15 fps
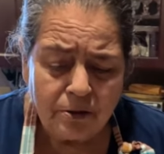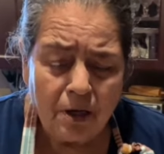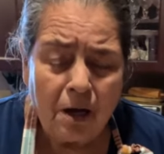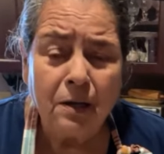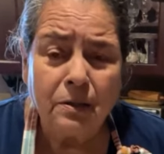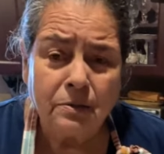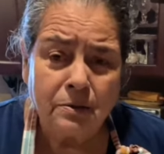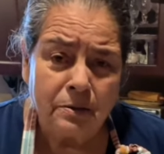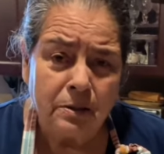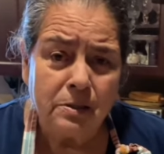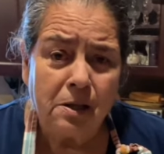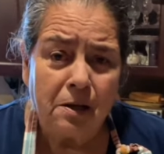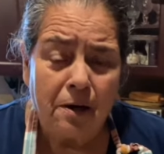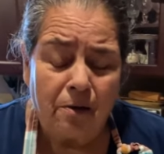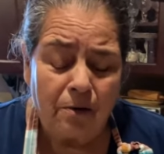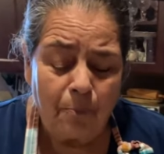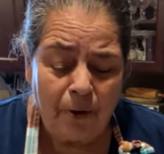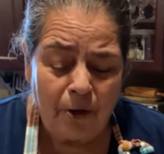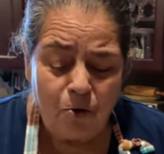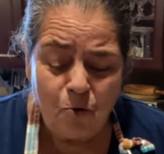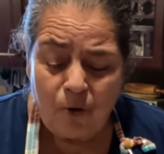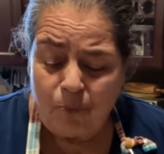I could get that
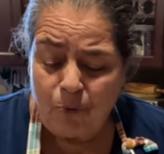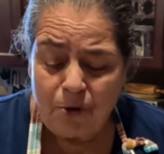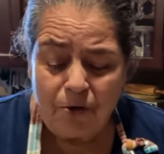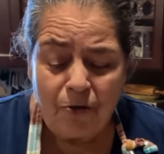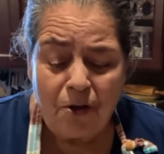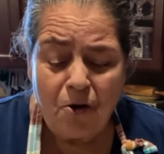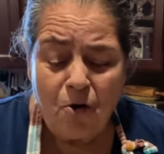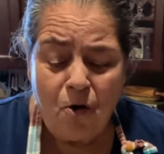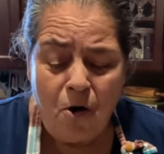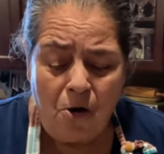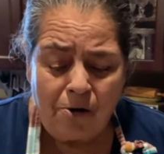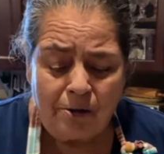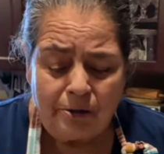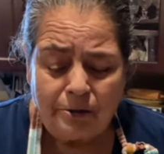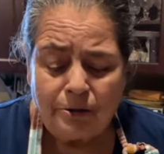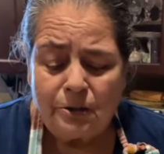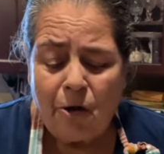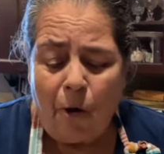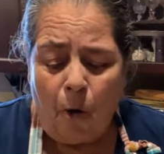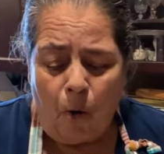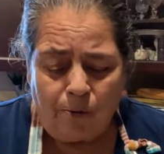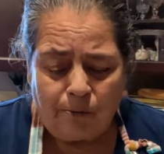jalapeno I put in there,
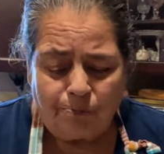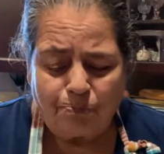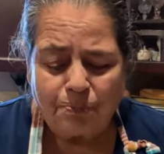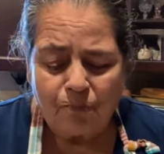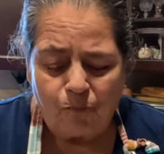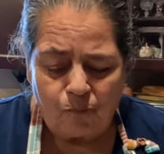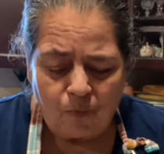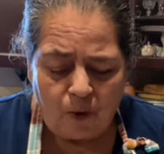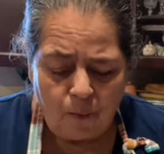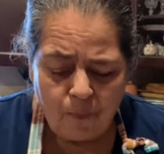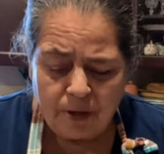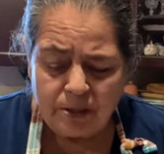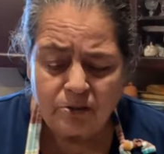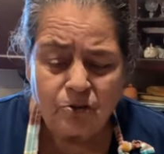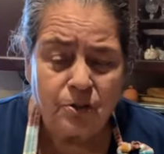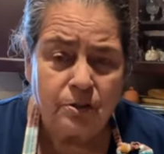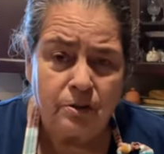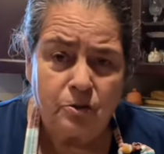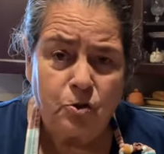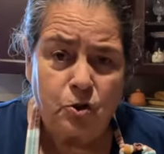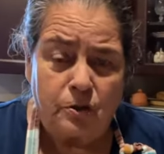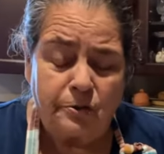but it's
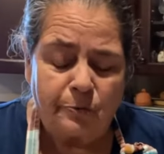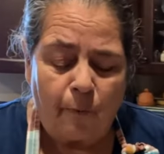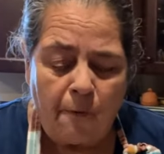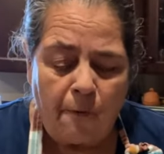delicious.